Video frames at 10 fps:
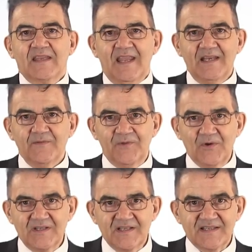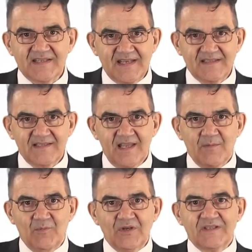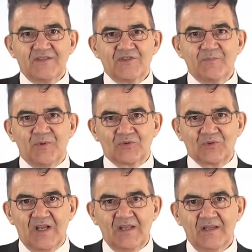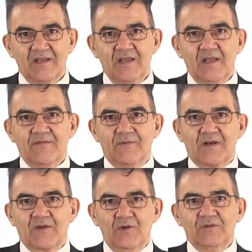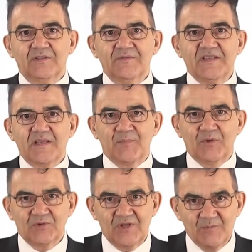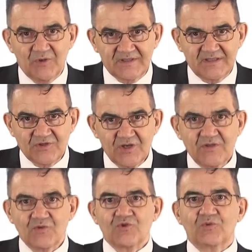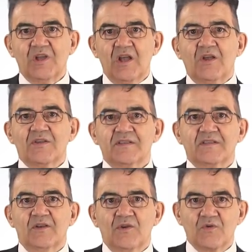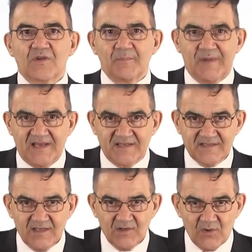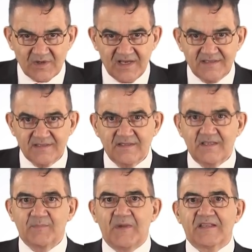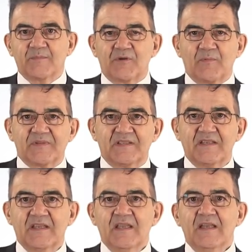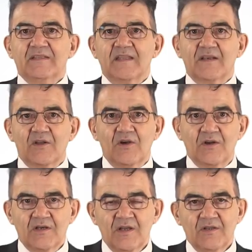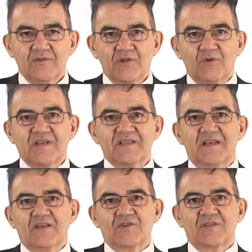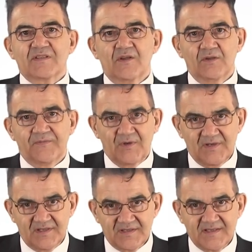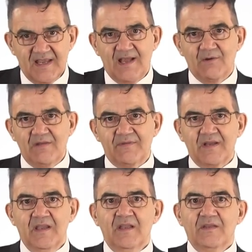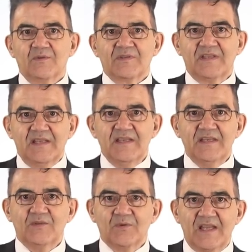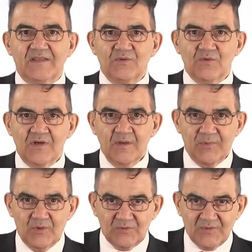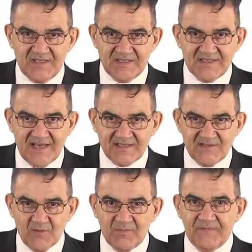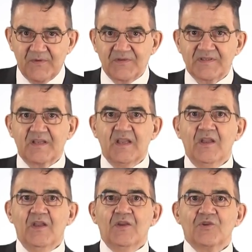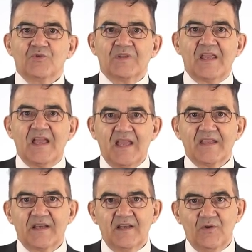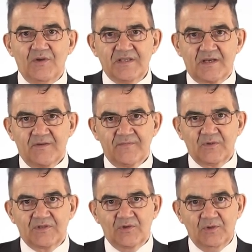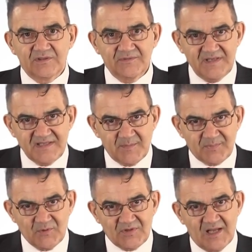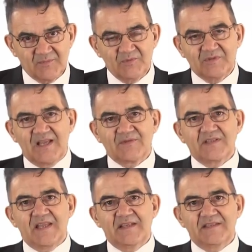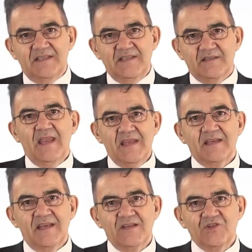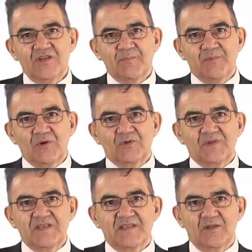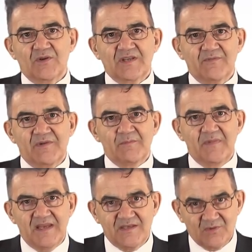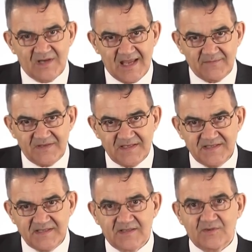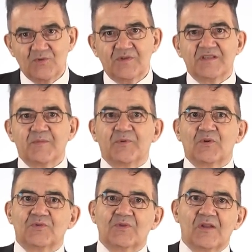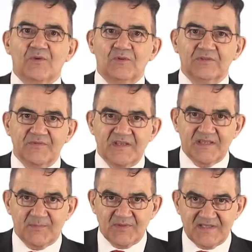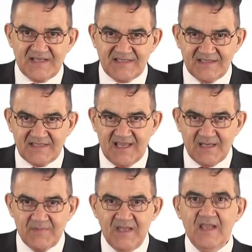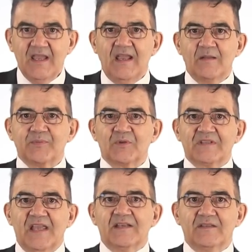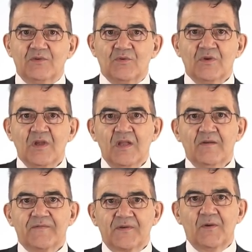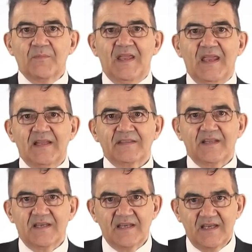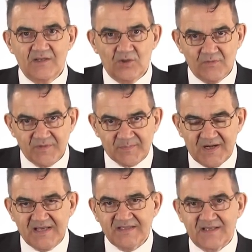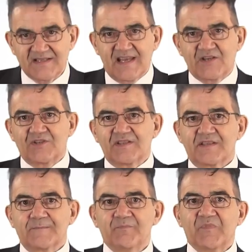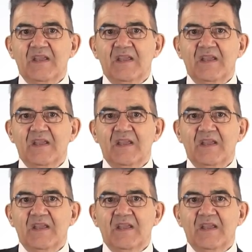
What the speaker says: Can foreigners get a mortgage in Portugal? For a Golden Visa Portugal mortgage, you should ask the local banks located nearby the property. There are no restrictions on foreigners. However, you still need to get your Portuguese tax number first. Should I hire a lawyer for the Golden Visa program 2019? Engaging a Portuguese lawyer will make your life easier during the Portugal Golden Visa processing time and protect you from entering in overpriced transactions.